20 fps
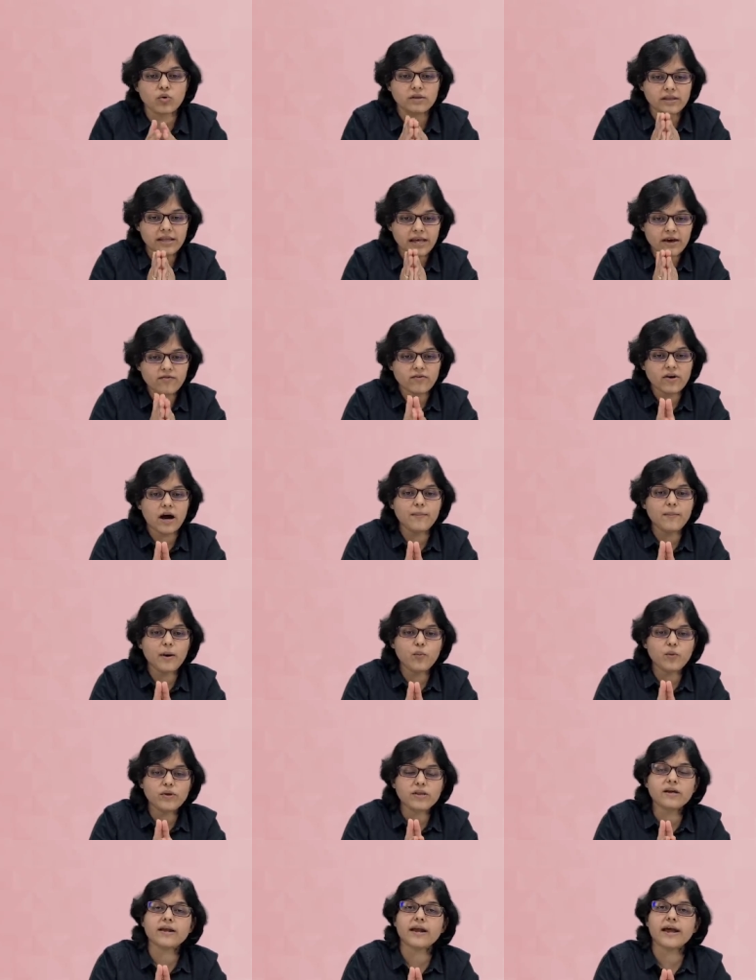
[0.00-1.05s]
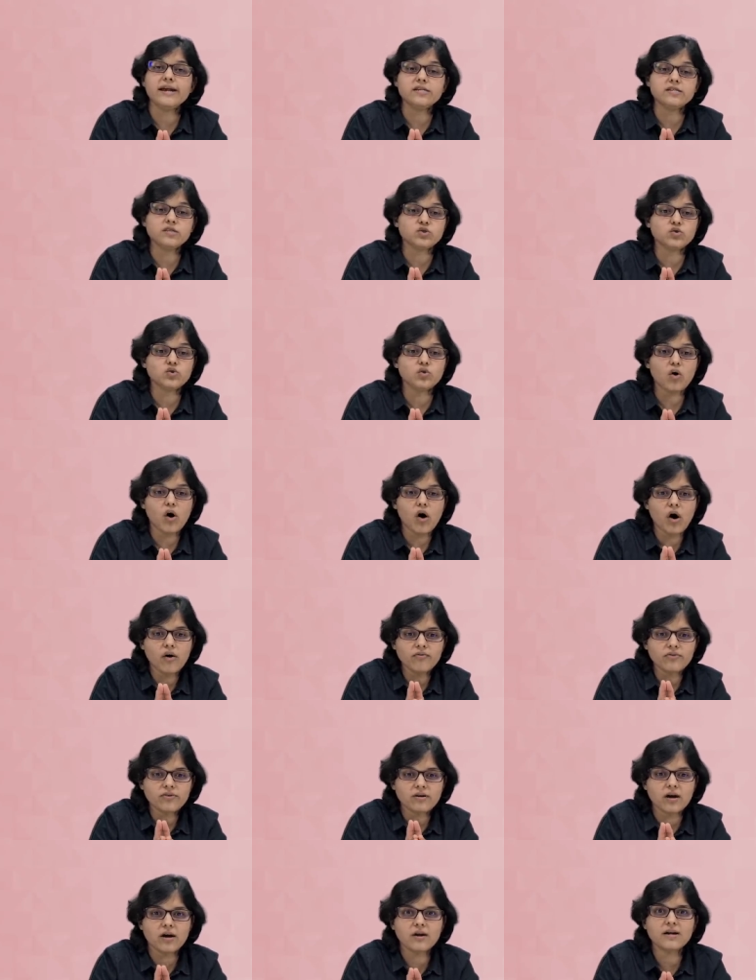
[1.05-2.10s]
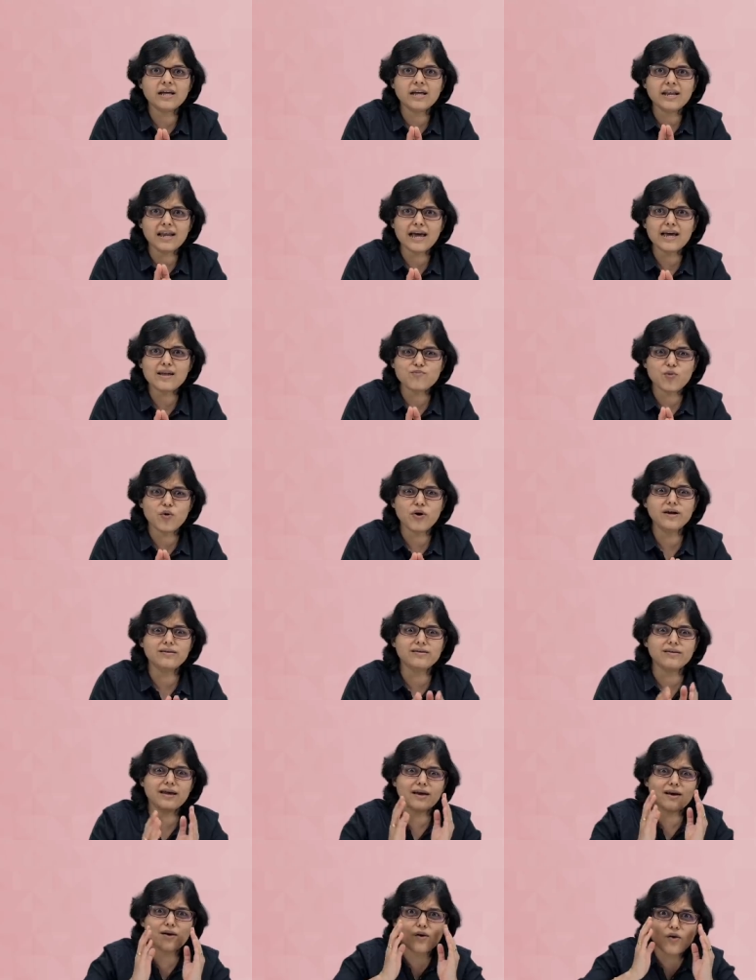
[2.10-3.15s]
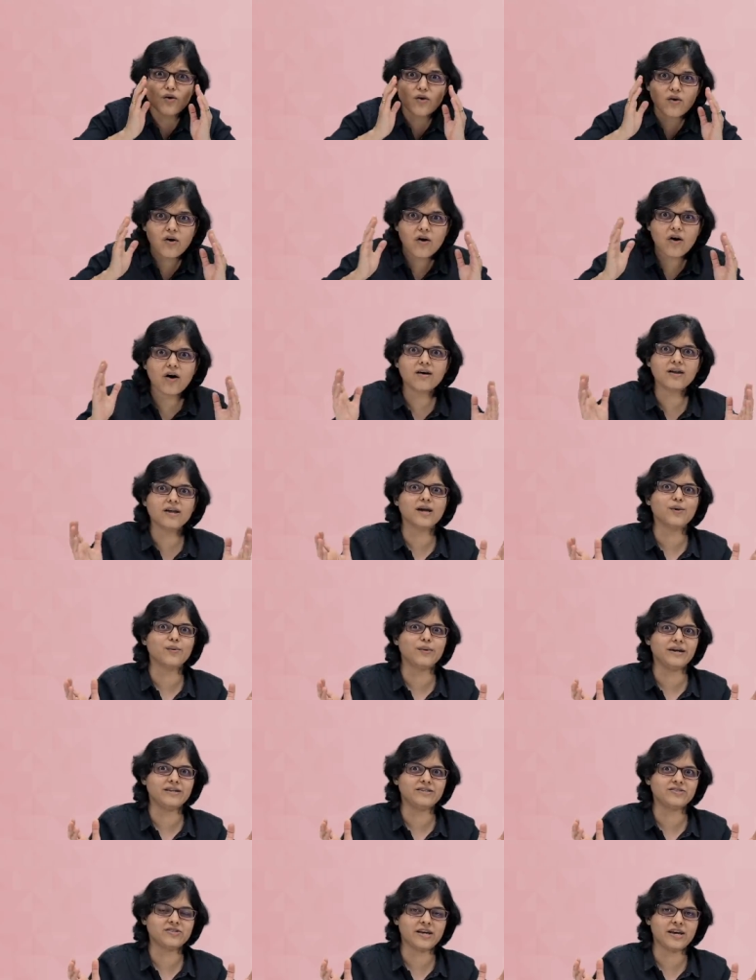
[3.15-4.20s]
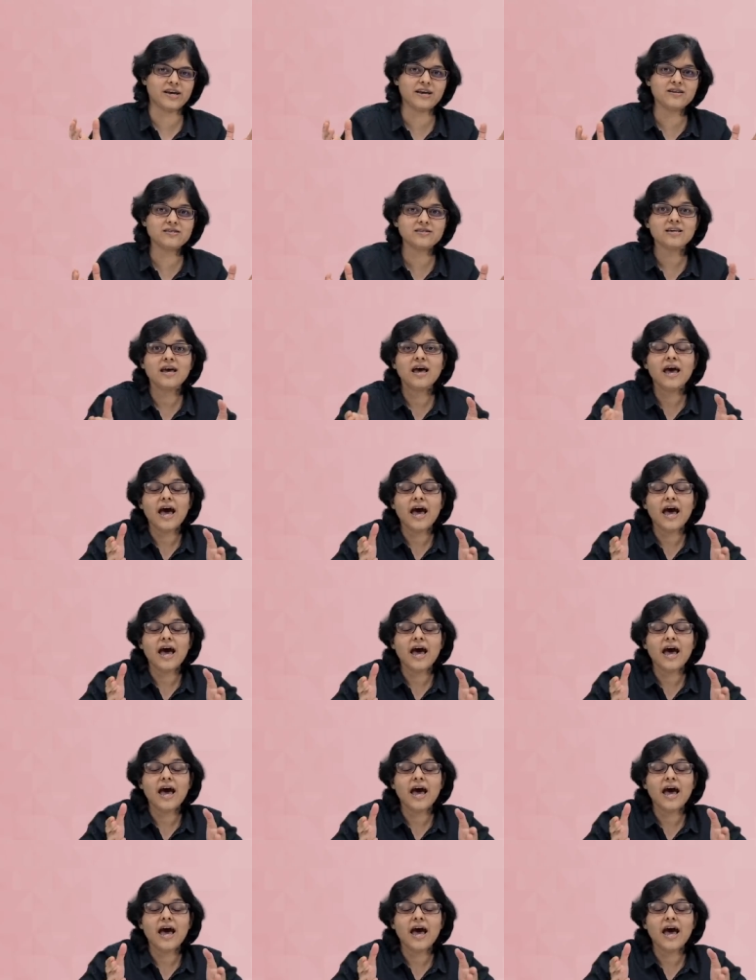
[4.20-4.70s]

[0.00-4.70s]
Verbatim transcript: They have come up with a rights issue of 39.3 crore equity shares